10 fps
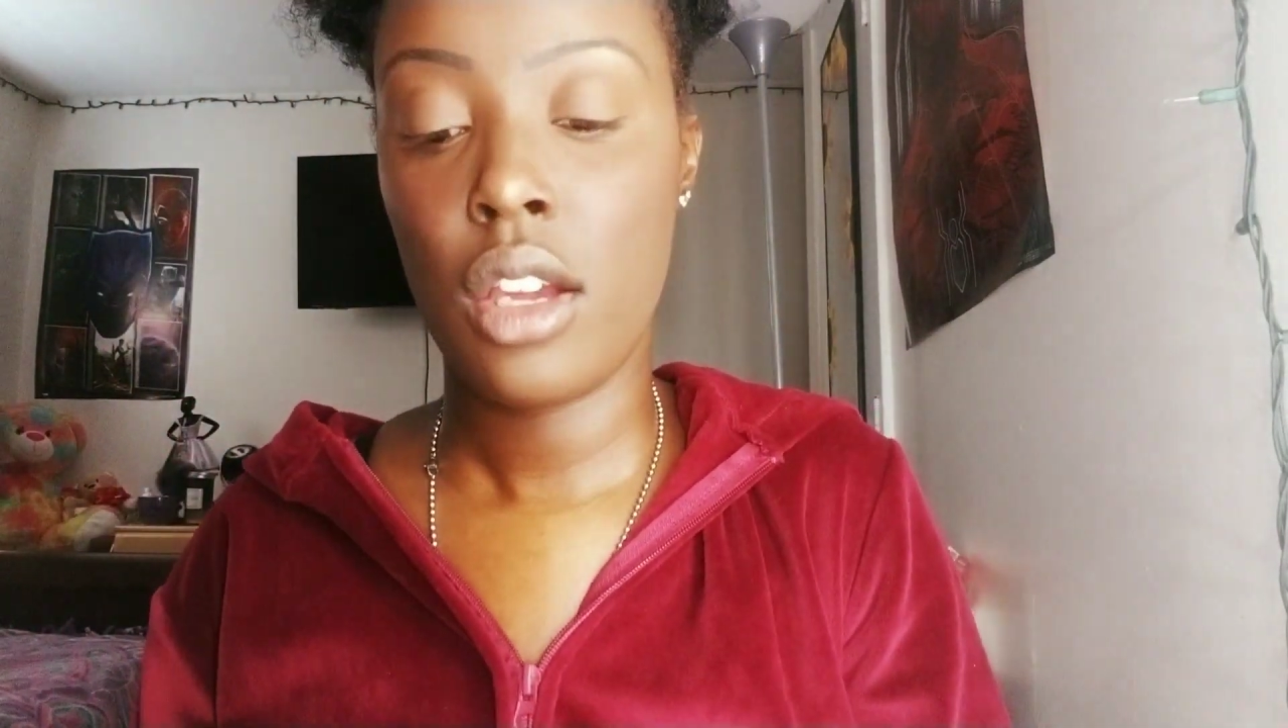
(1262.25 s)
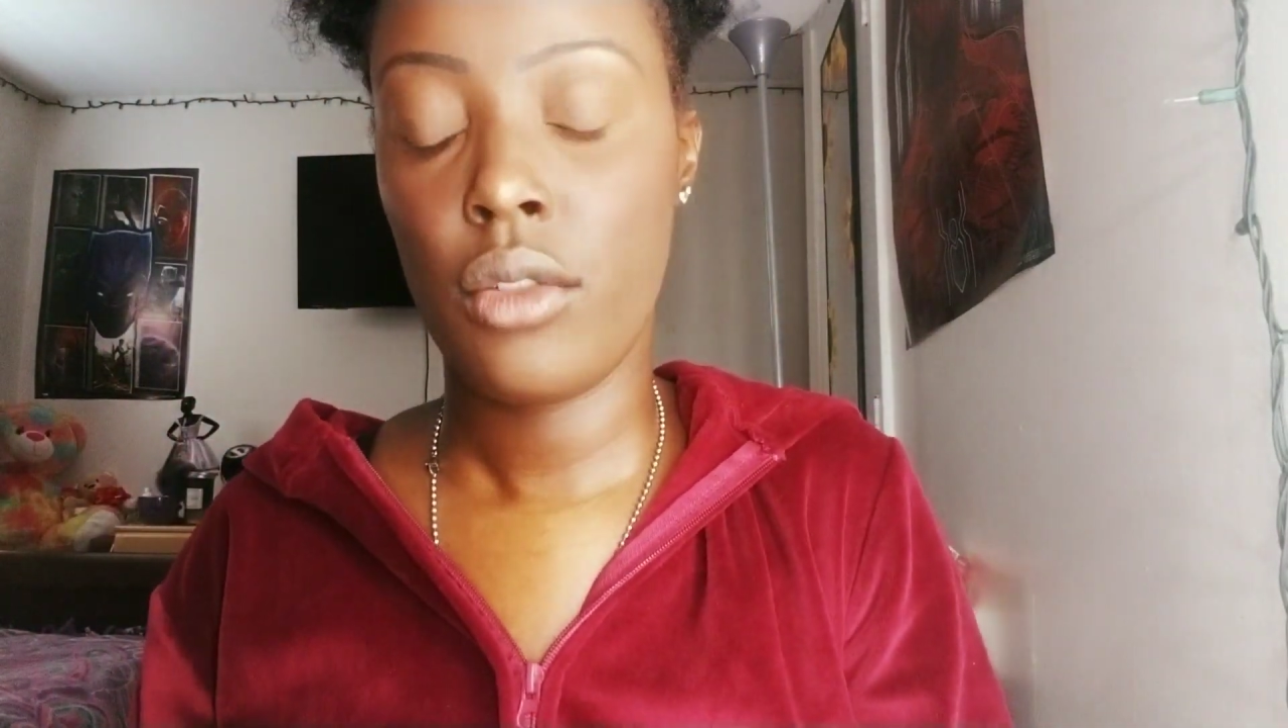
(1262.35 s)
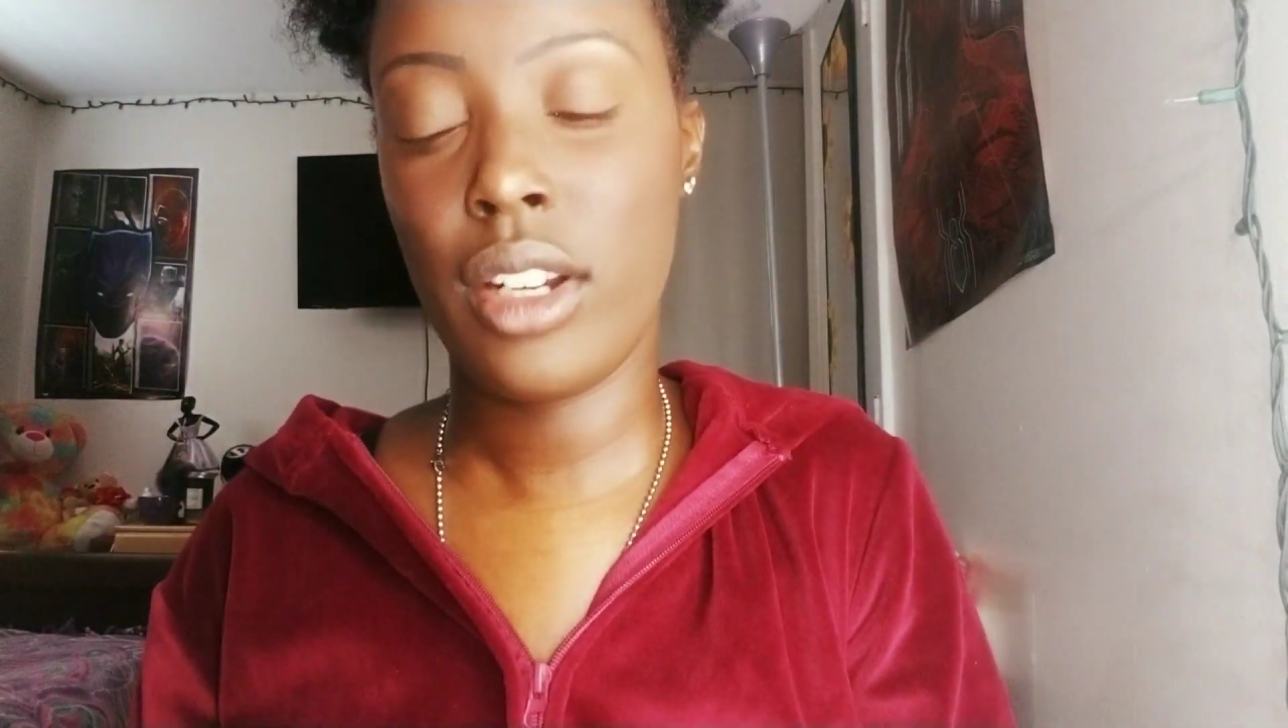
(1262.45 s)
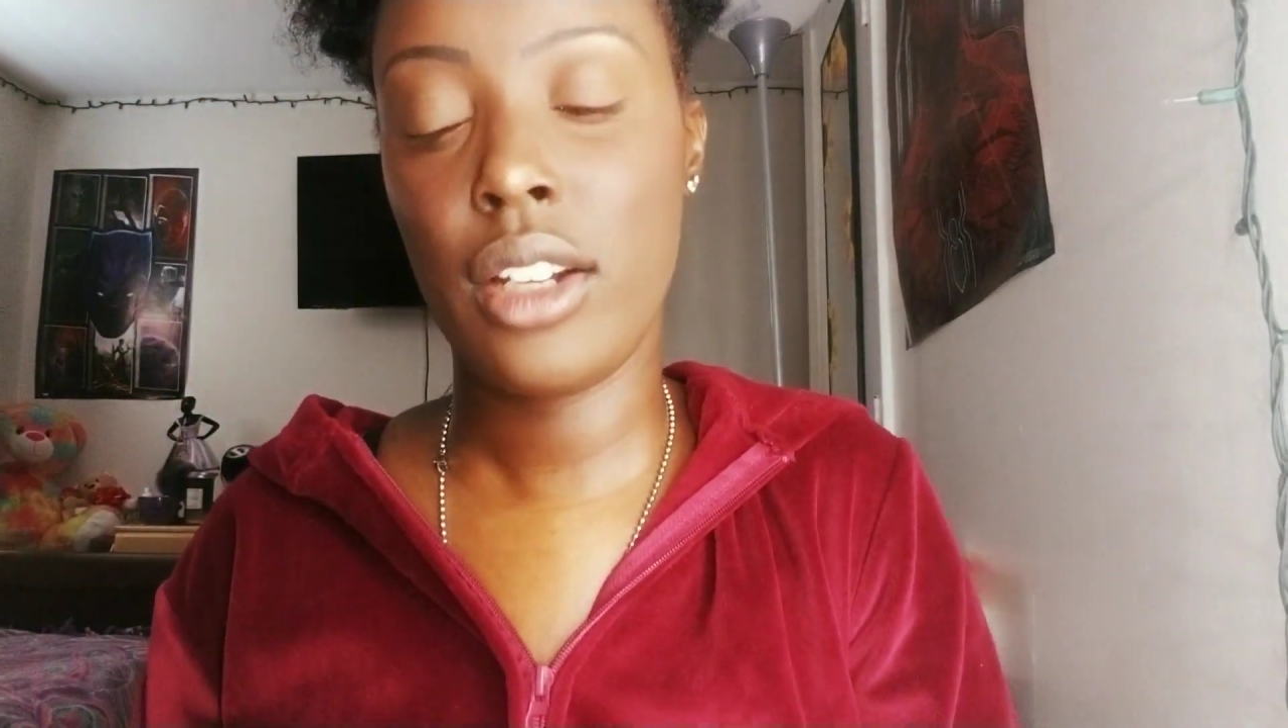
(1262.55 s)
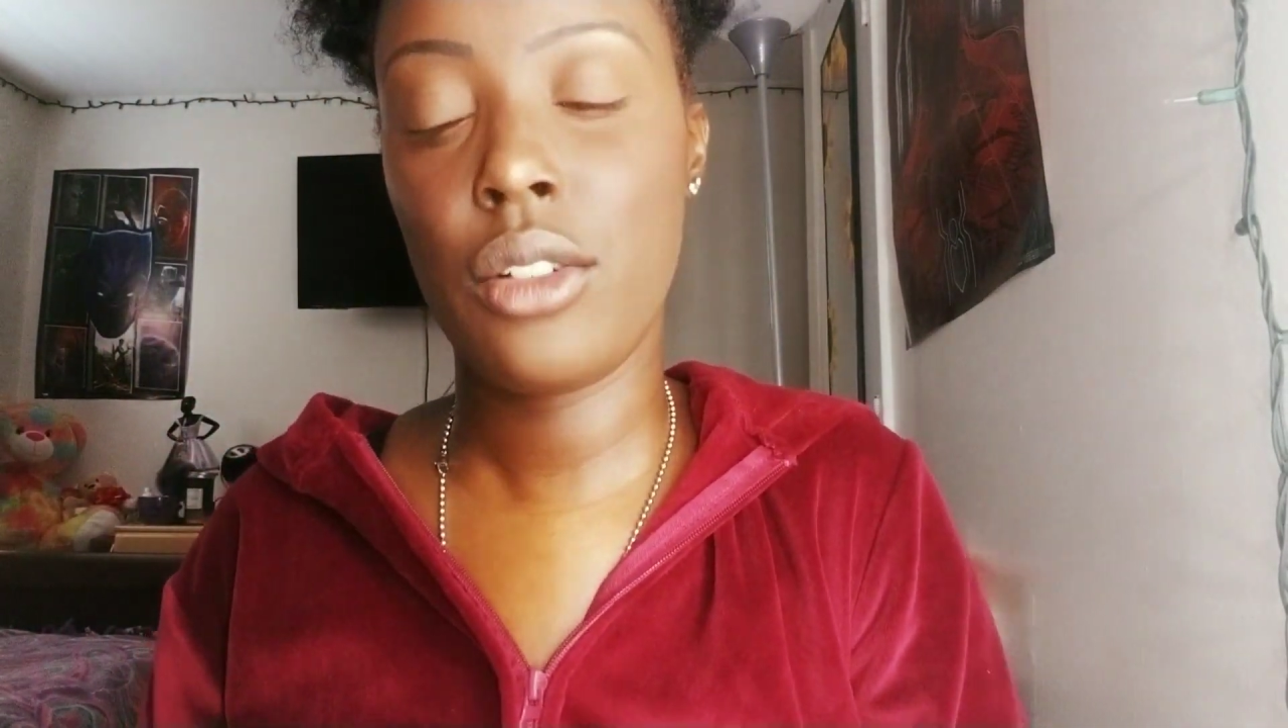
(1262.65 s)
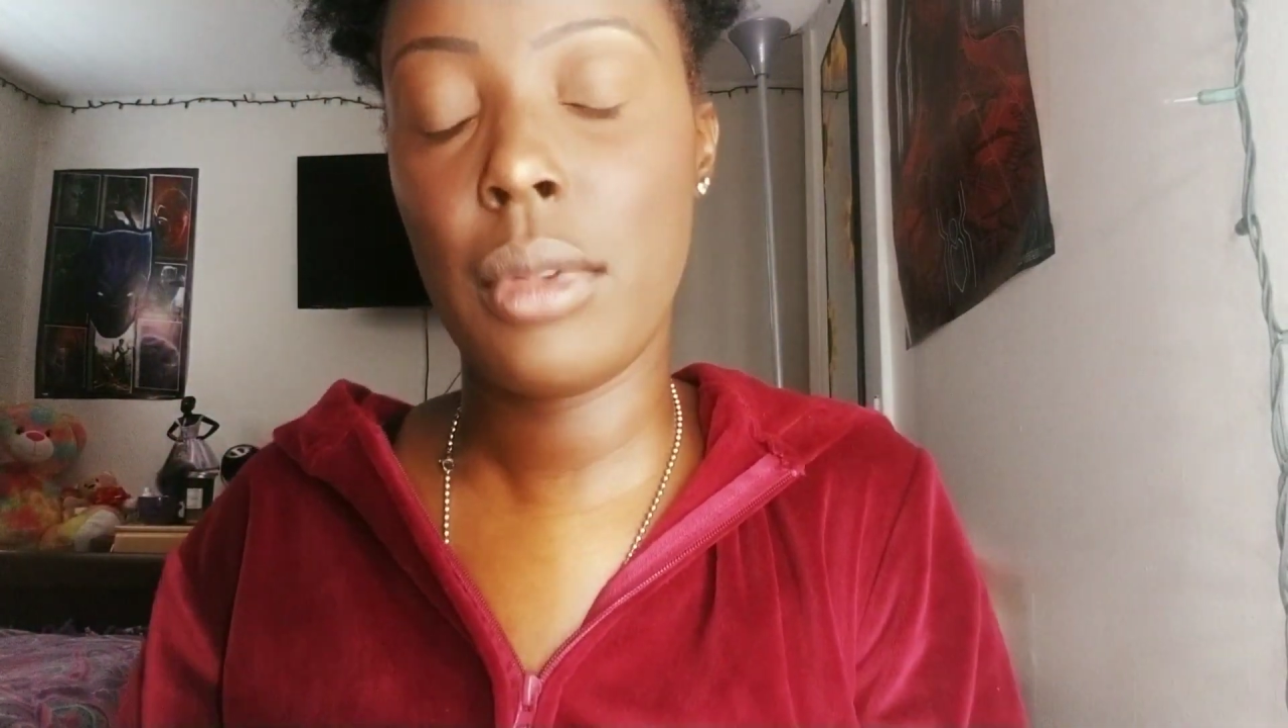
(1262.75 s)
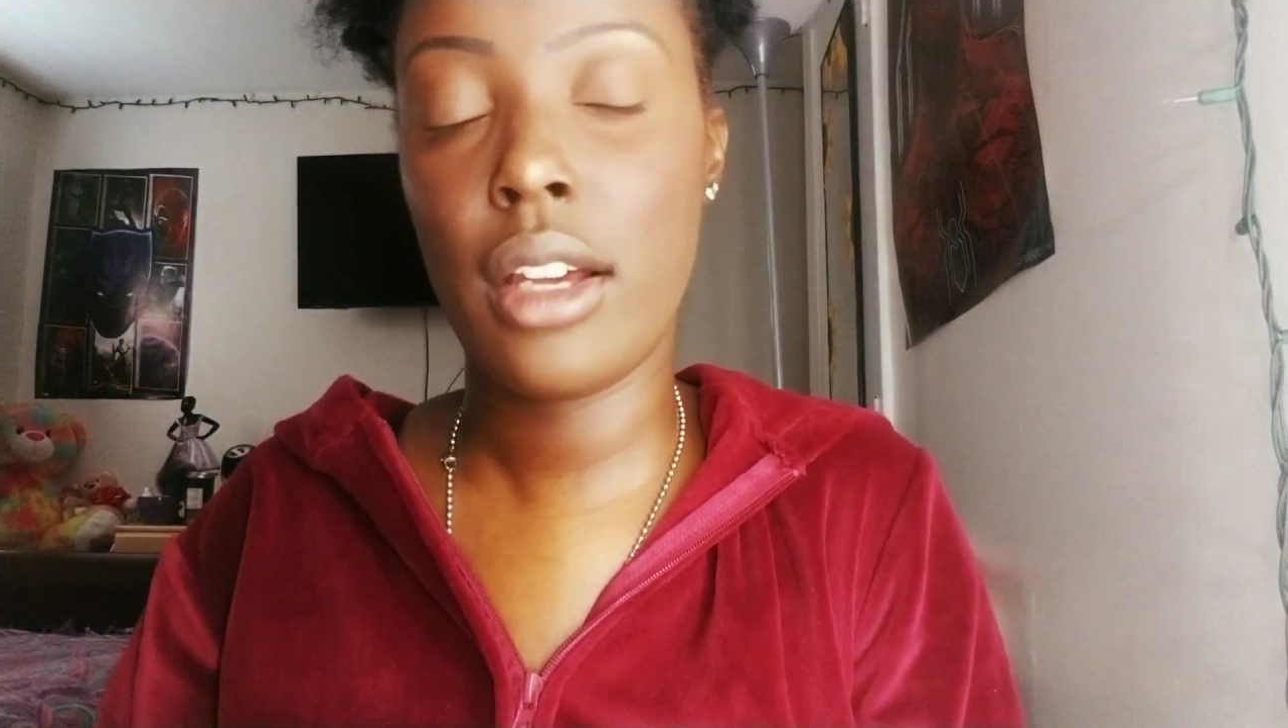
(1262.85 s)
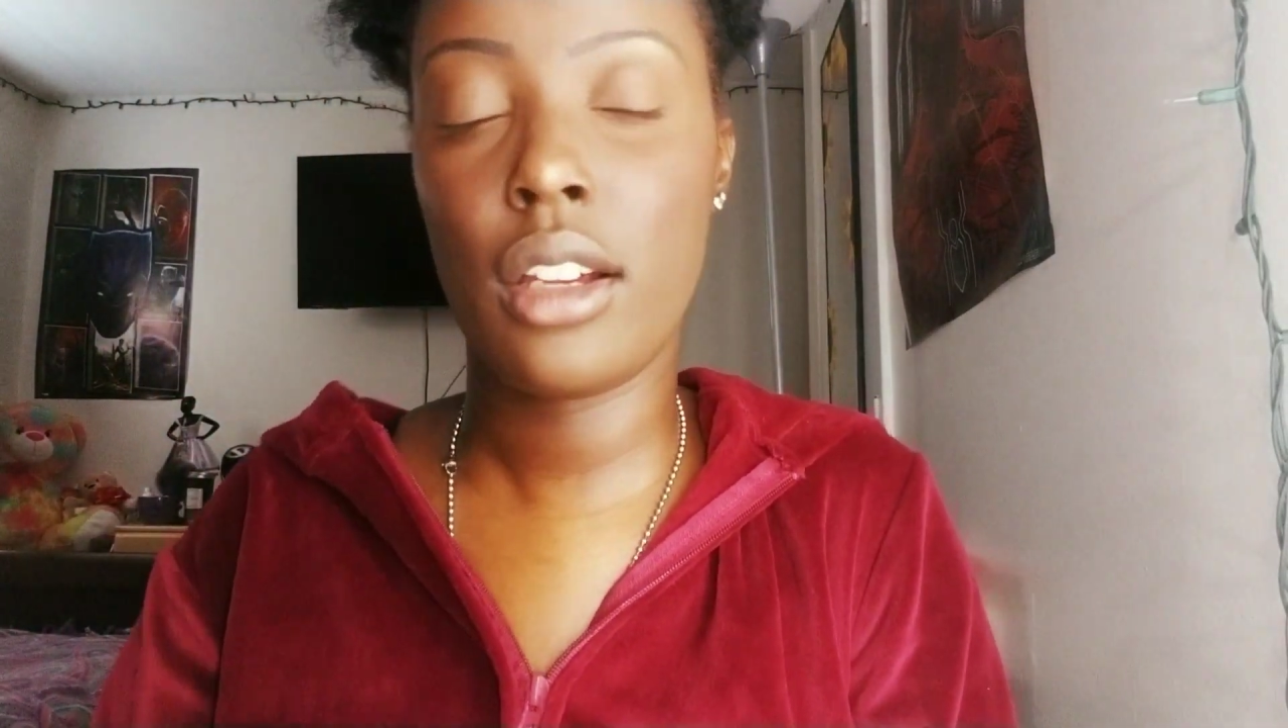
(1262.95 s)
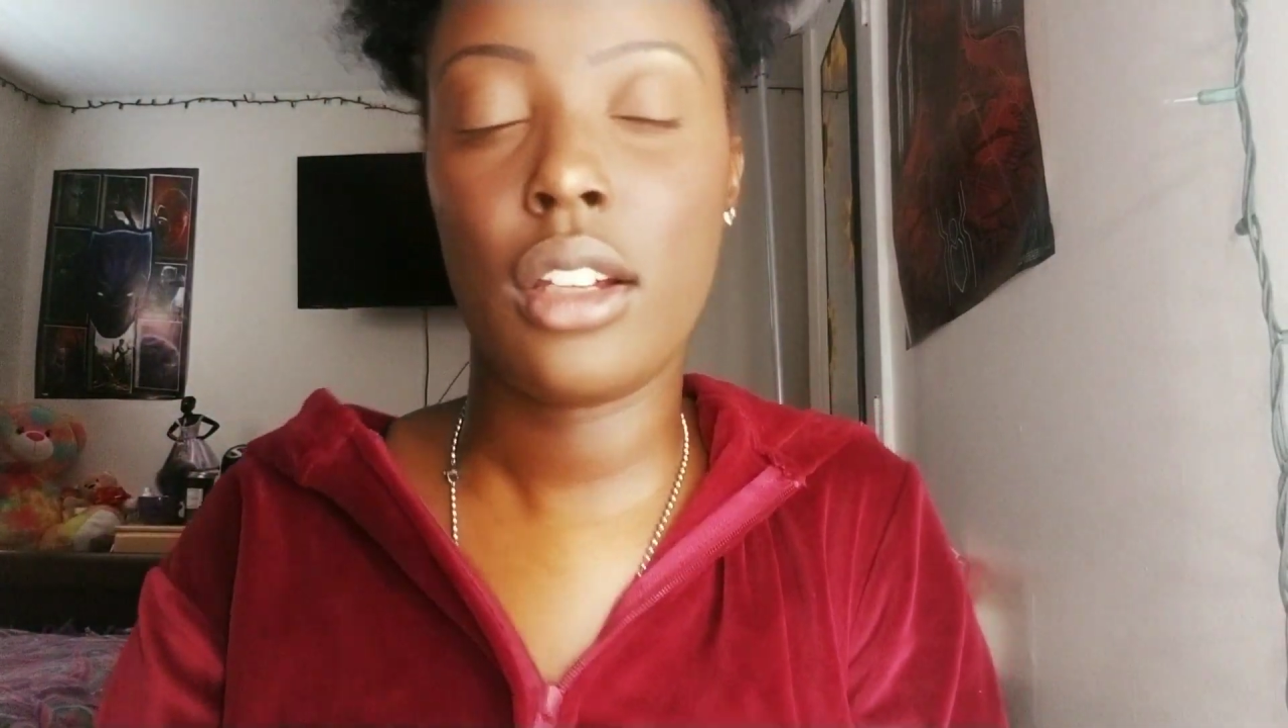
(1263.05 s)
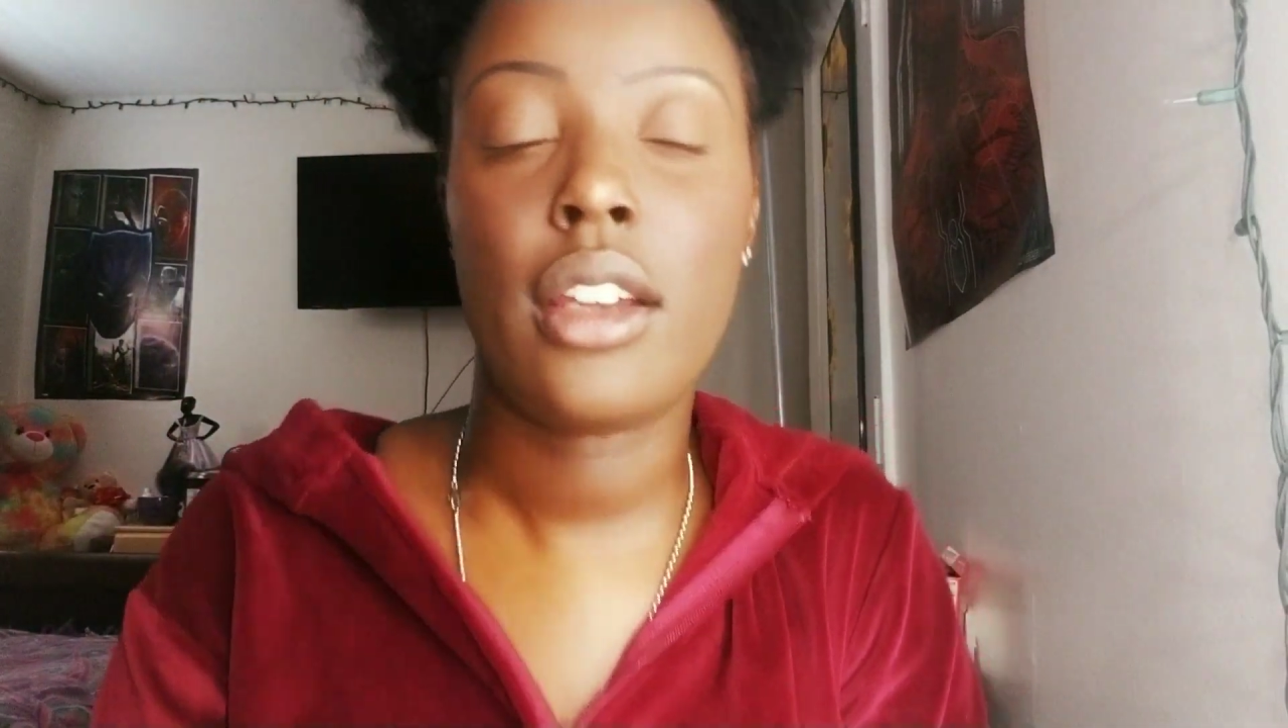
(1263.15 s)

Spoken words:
When I do my